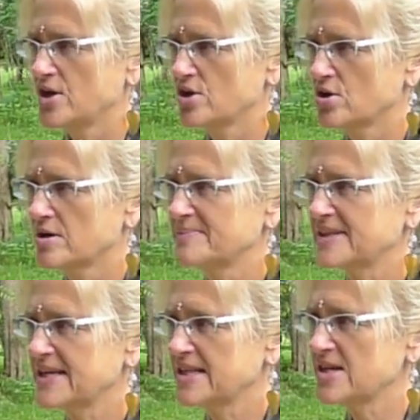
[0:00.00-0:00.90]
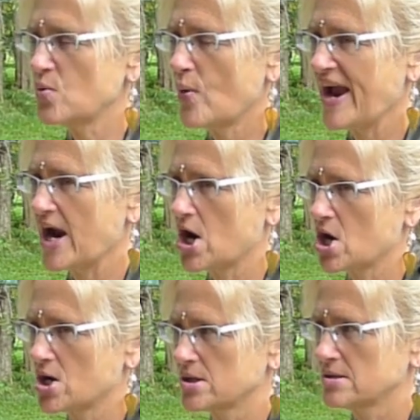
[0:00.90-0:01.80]
You're completely
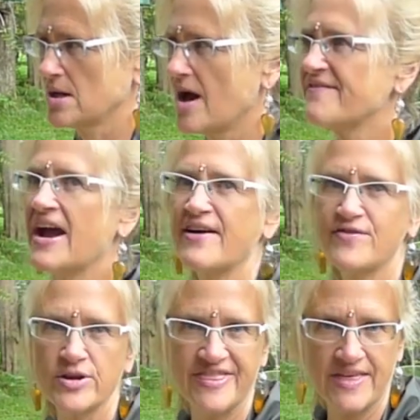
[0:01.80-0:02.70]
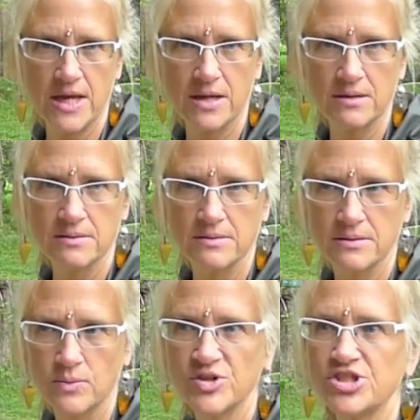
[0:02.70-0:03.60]
aware of everything,
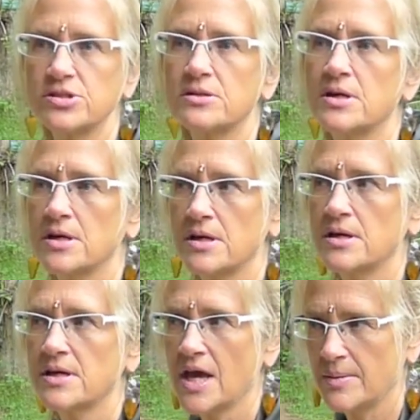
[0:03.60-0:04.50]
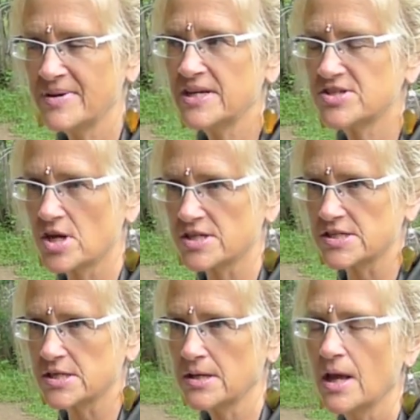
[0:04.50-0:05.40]
which can be
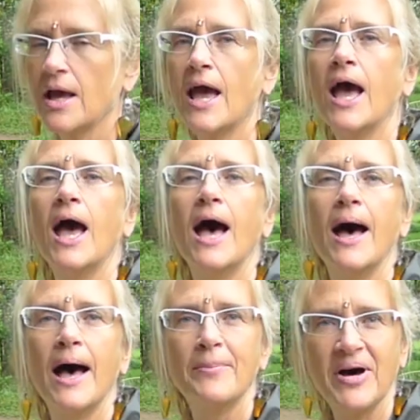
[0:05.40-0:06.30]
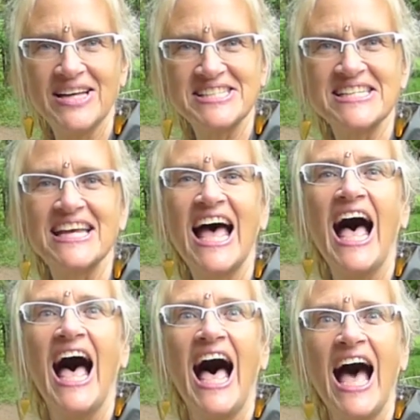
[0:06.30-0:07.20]
exhausting, but
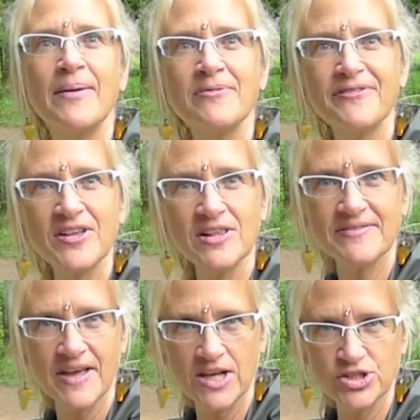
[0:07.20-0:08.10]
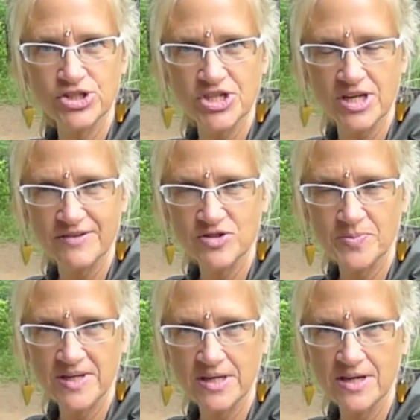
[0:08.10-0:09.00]
I'm full of energy after
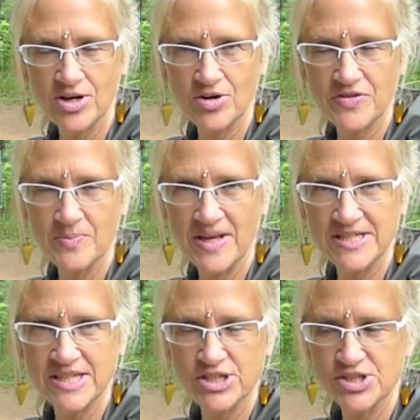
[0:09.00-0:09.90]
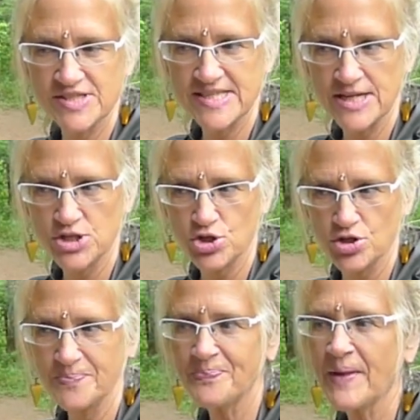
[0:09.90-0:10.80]
being here at the meditation center